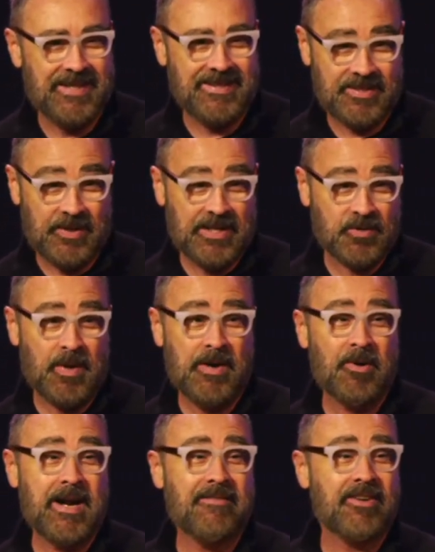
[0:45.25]
And so that's why
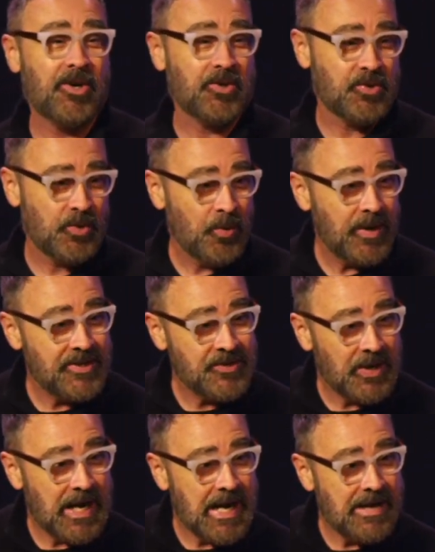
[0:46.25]
we're having our toy
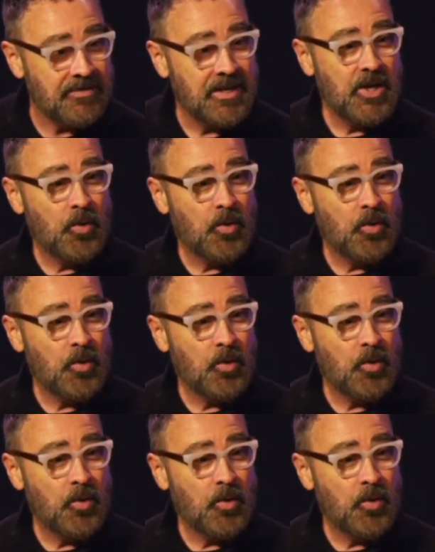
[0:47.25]
drive,